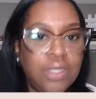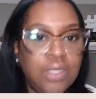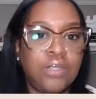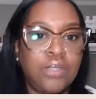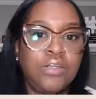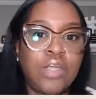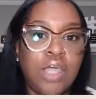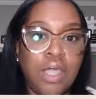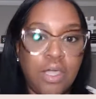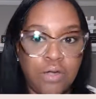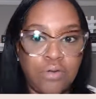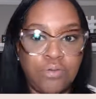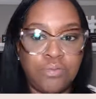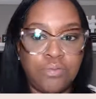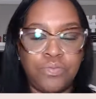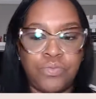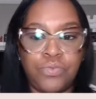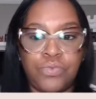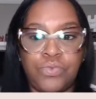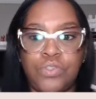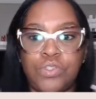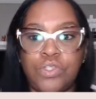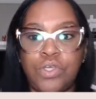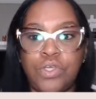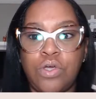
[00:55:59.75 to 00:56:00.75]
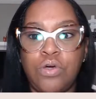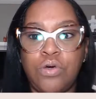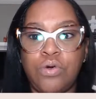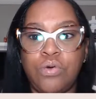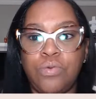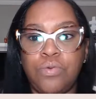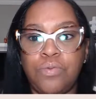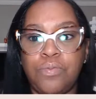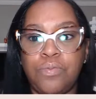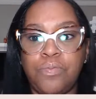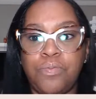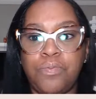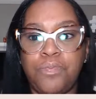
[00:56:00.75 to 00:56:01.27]
No.
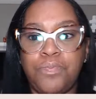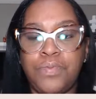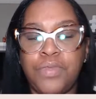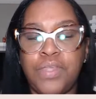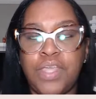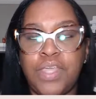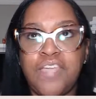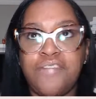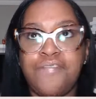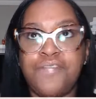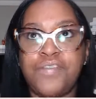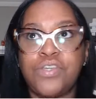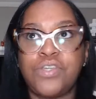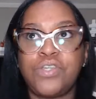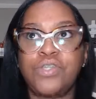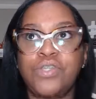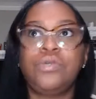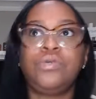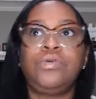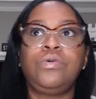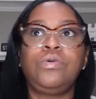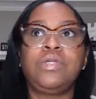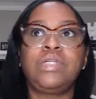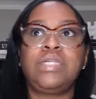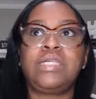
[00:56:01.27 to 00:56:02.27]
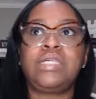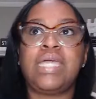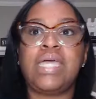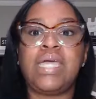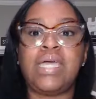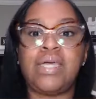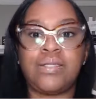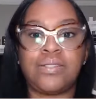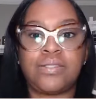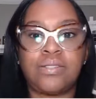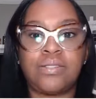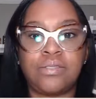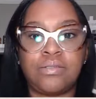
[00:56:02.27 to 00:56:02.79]
So if you
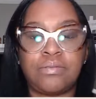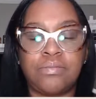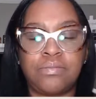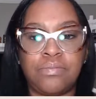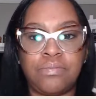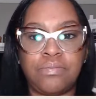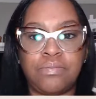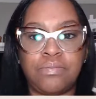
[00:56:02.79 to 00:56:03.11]
get